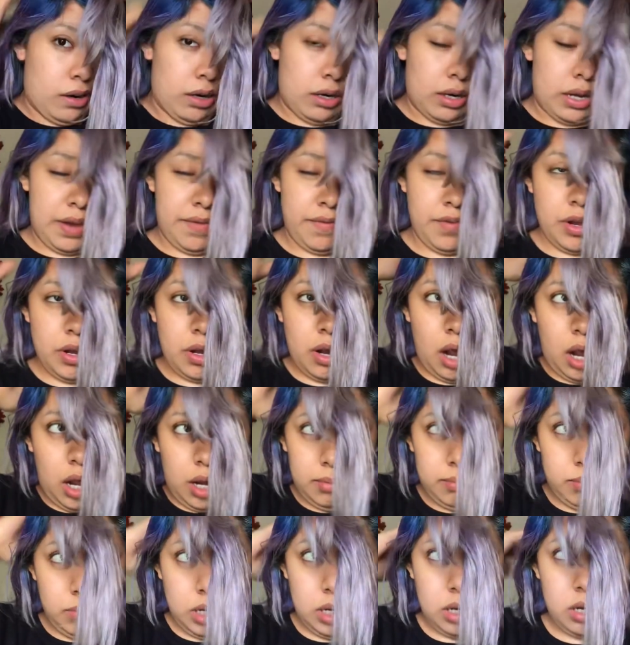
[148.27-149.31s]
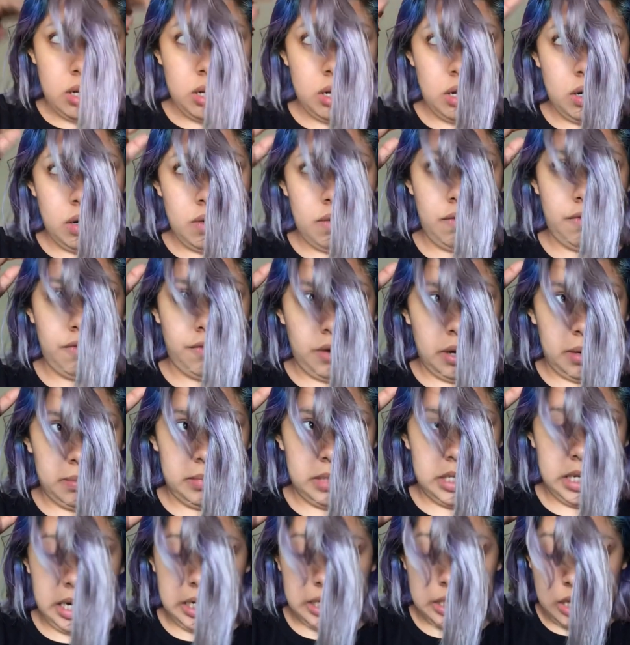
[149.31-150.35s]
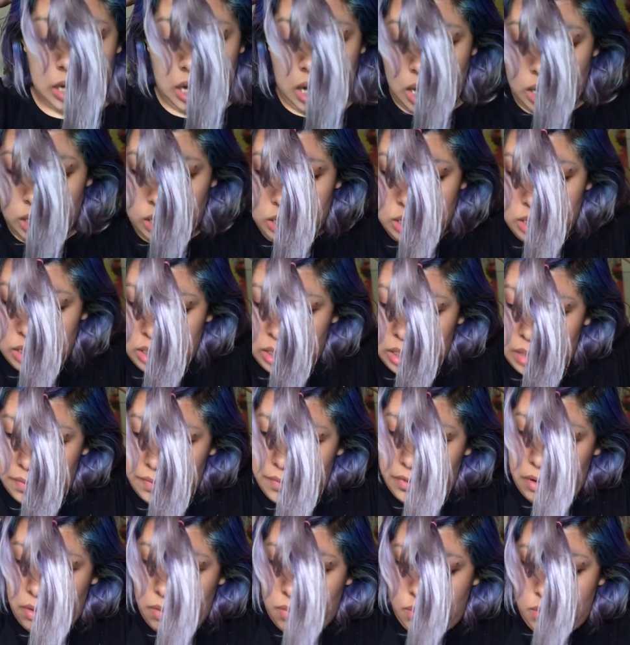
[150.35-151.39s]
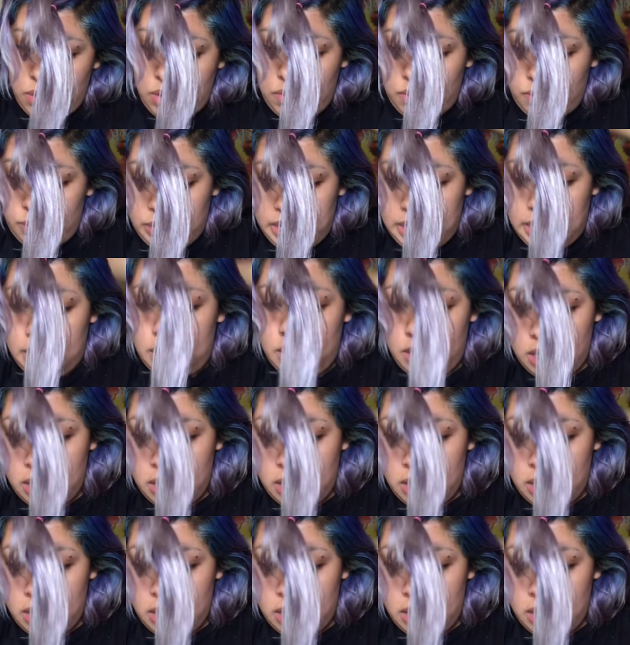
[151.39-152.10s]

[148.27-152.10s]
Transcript: If you come from TikTok, if you're one of my